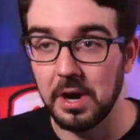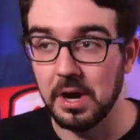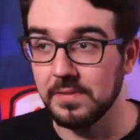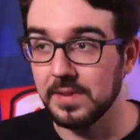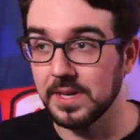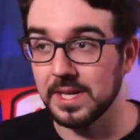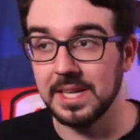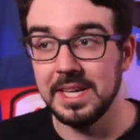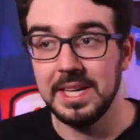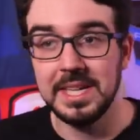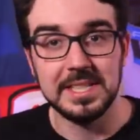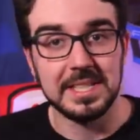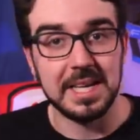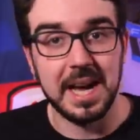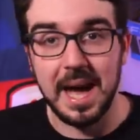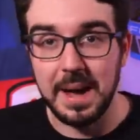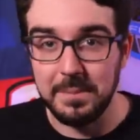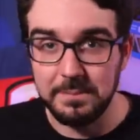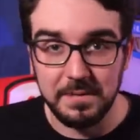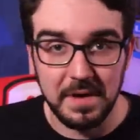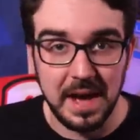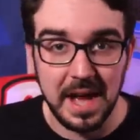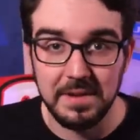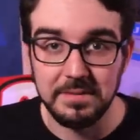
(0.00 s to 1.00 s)
Harvick
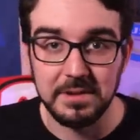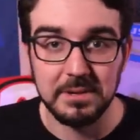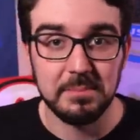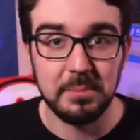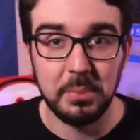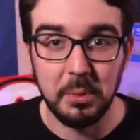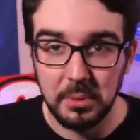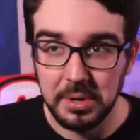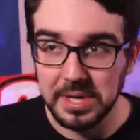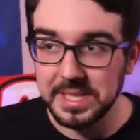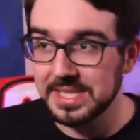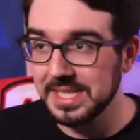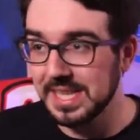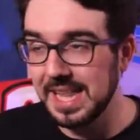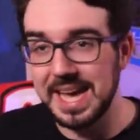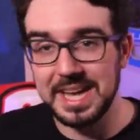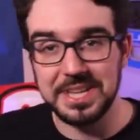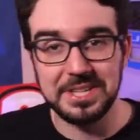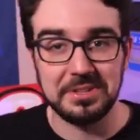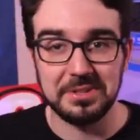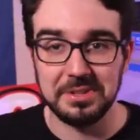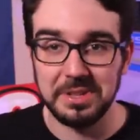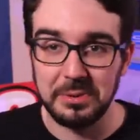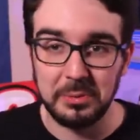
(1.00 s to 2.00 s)
top five in points.
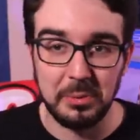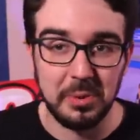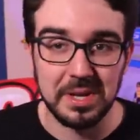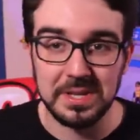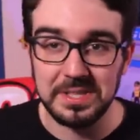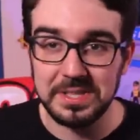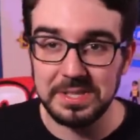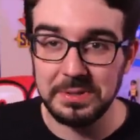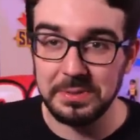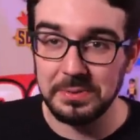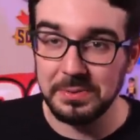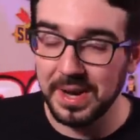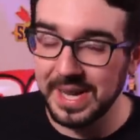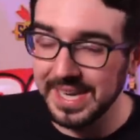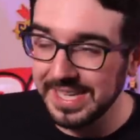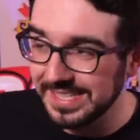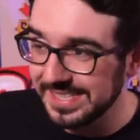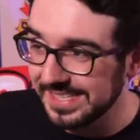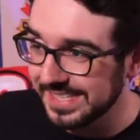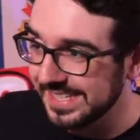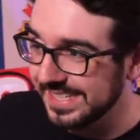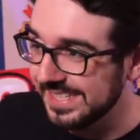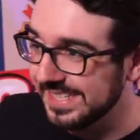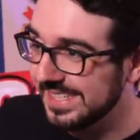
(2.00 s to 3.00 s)
Last year, they won two
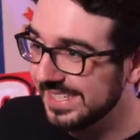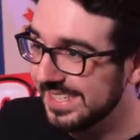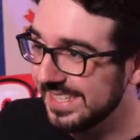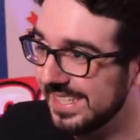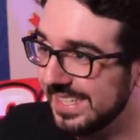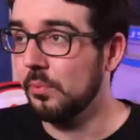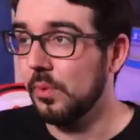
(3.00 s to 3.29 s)
races.